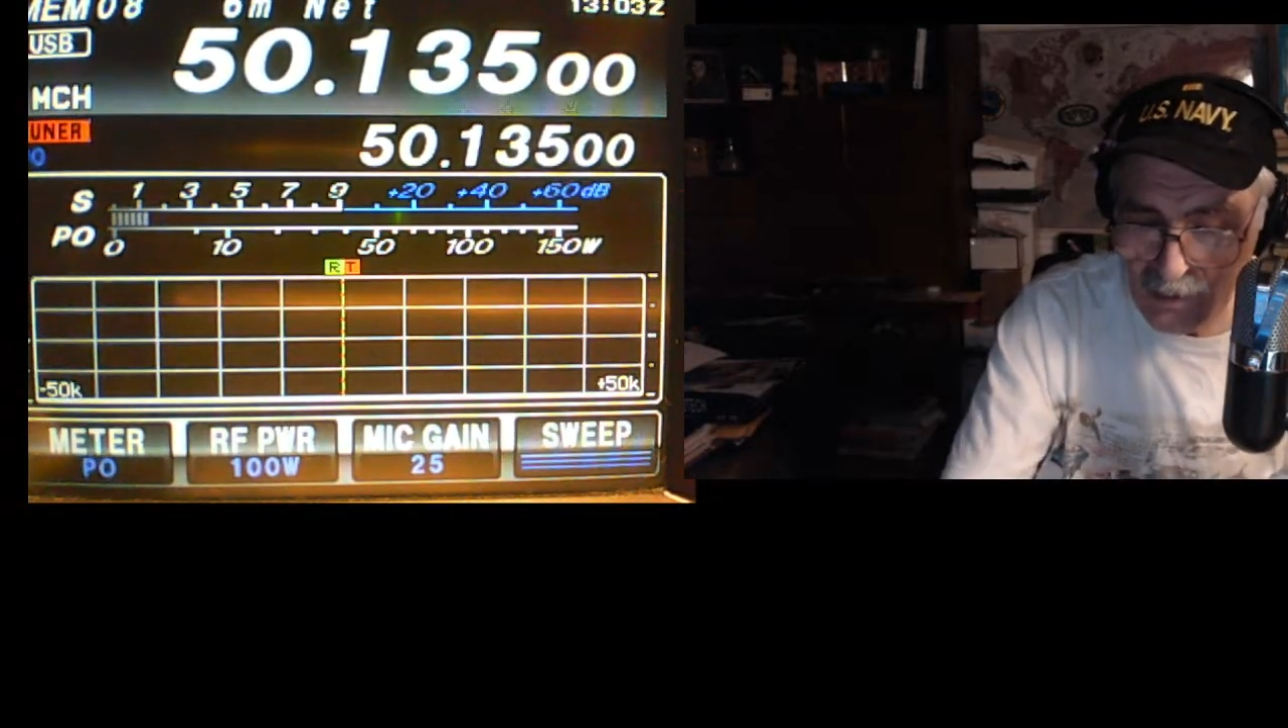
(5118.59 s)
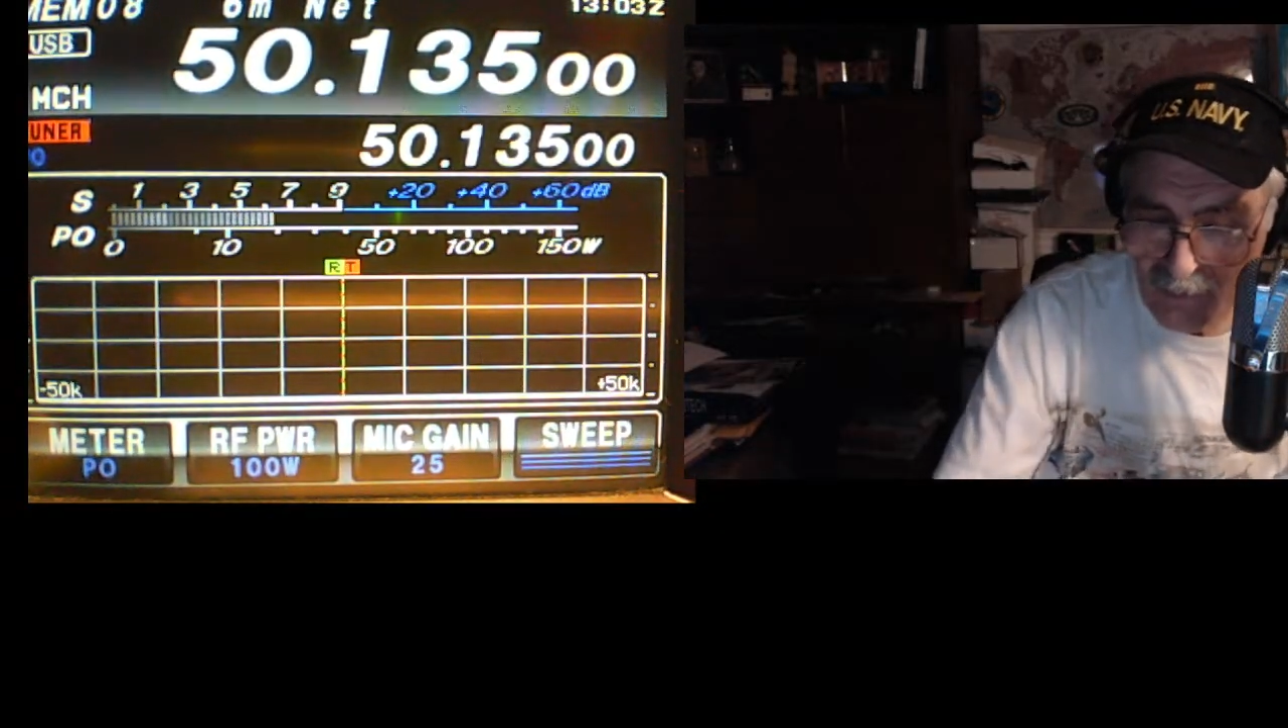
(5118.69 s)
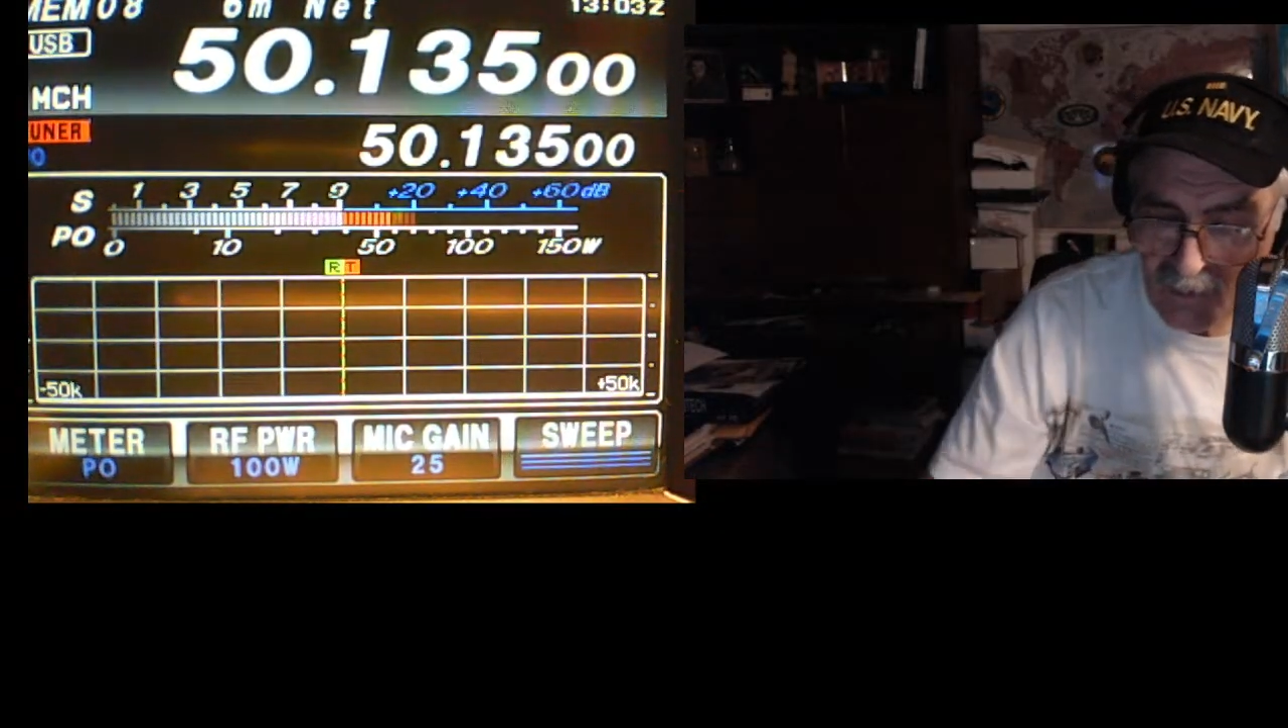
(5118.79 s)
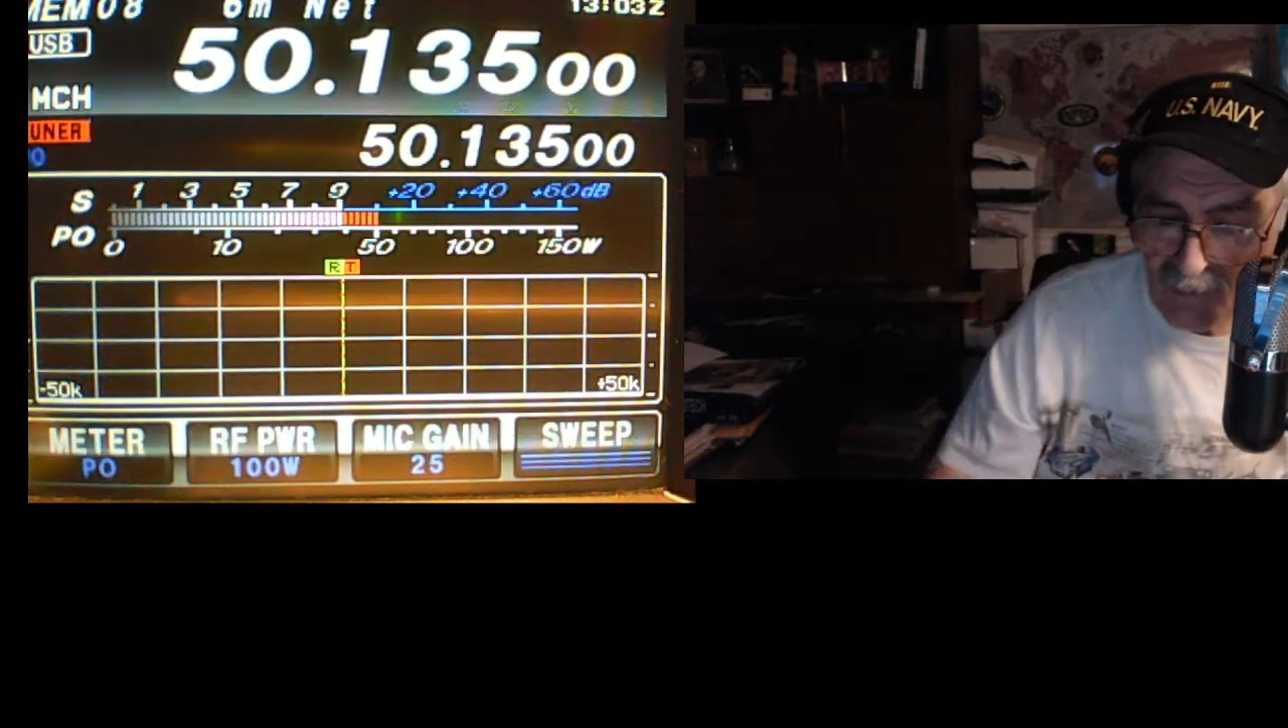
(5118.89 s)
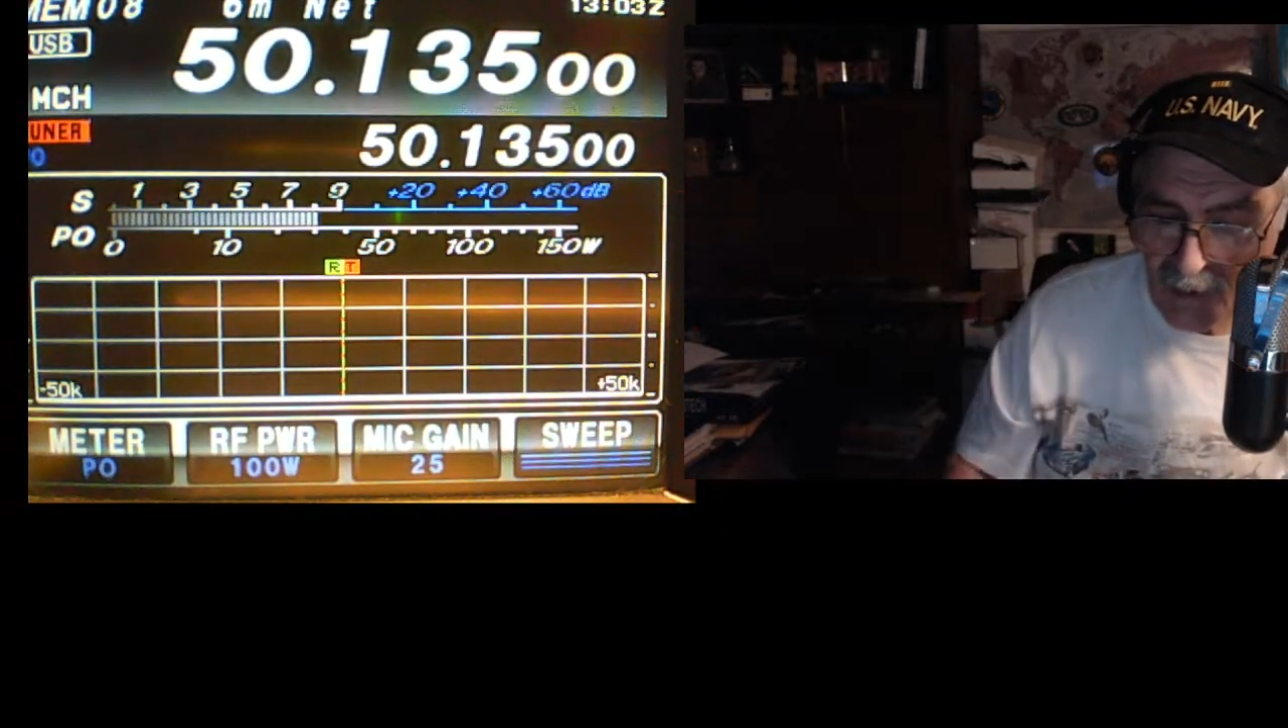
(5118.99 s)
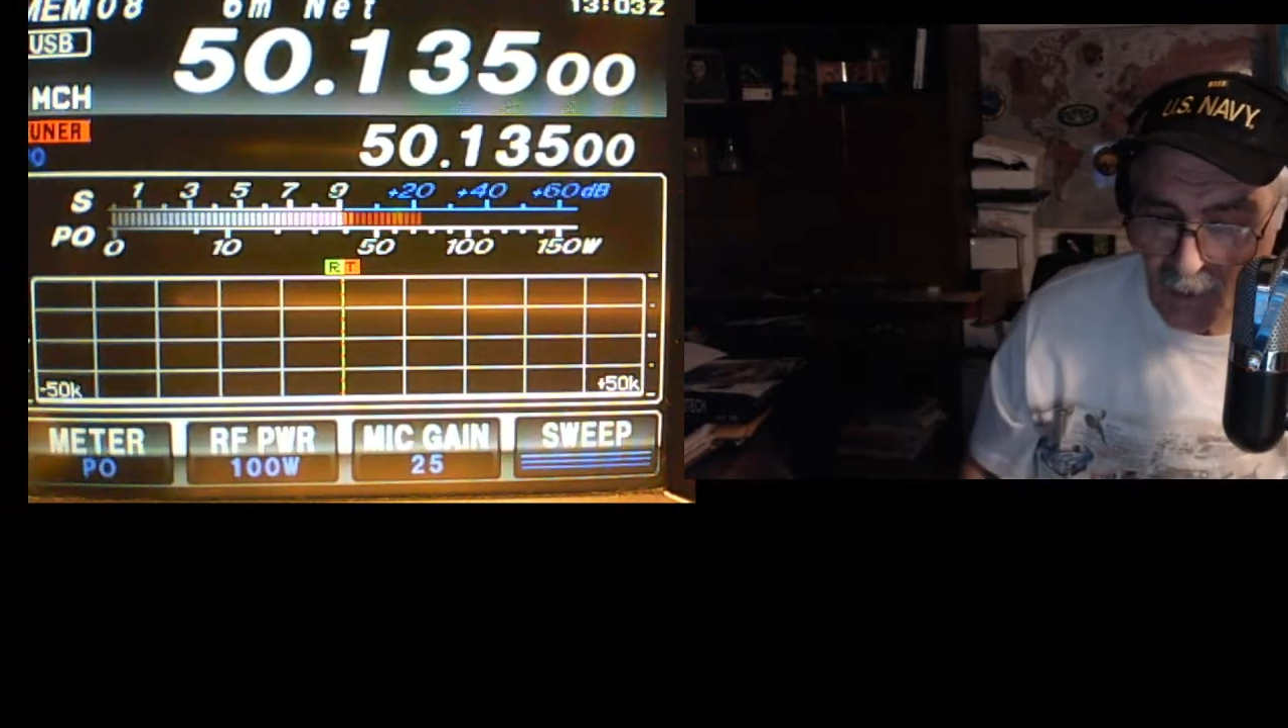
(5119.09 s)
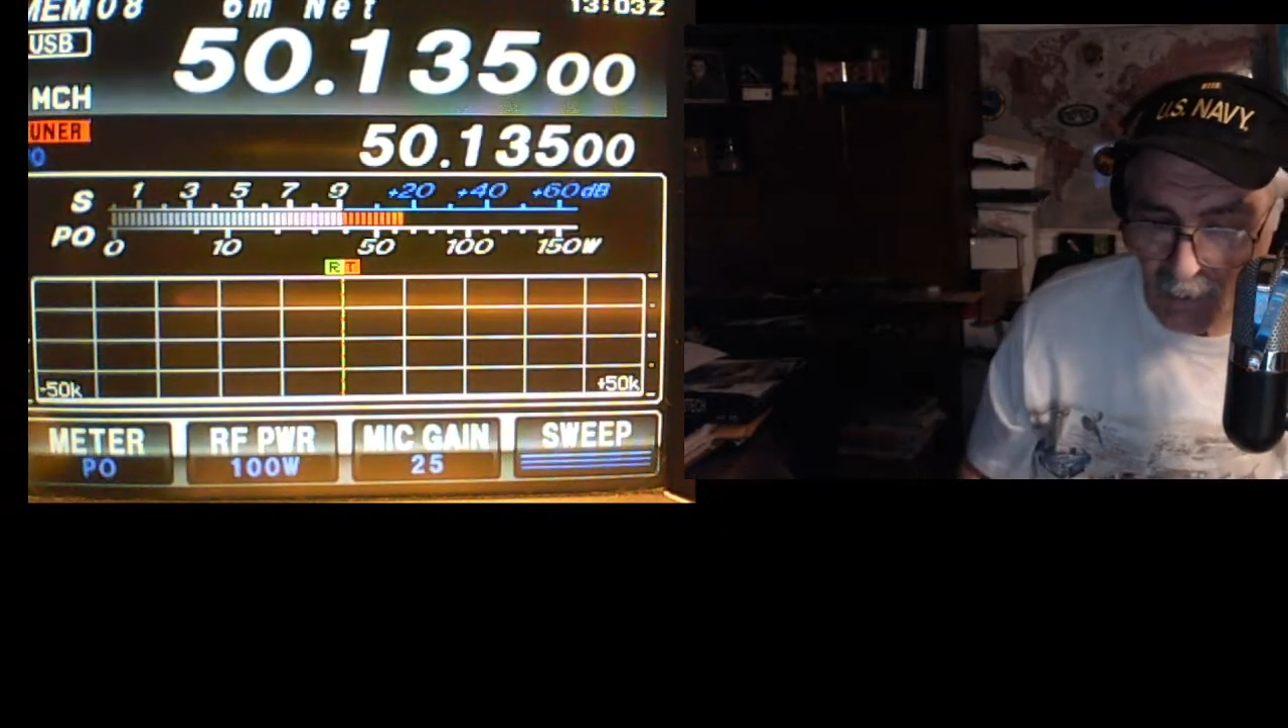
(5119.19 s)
even if I don't